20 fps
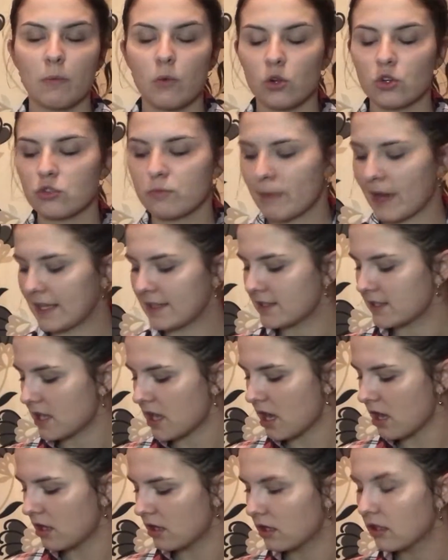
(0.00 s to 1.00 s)
much
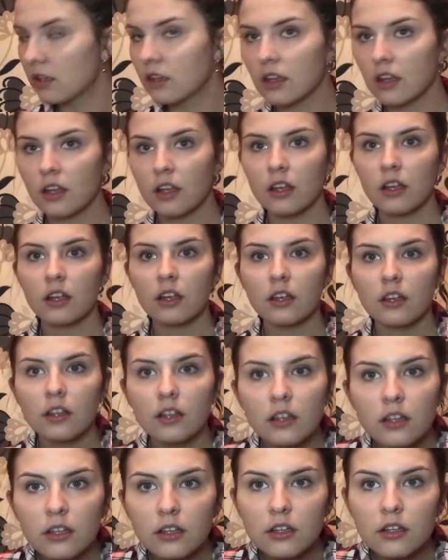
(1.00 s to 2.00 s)
better.
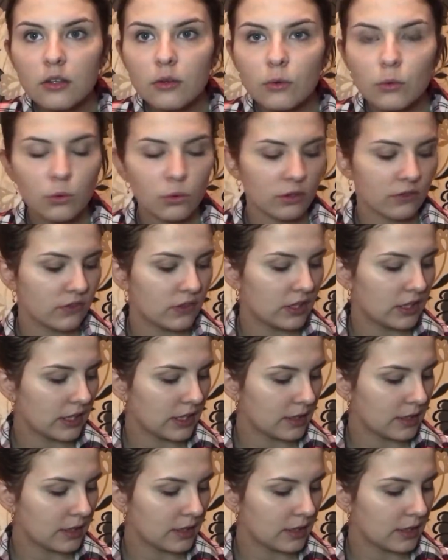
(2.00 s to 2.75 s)
Oh, I feel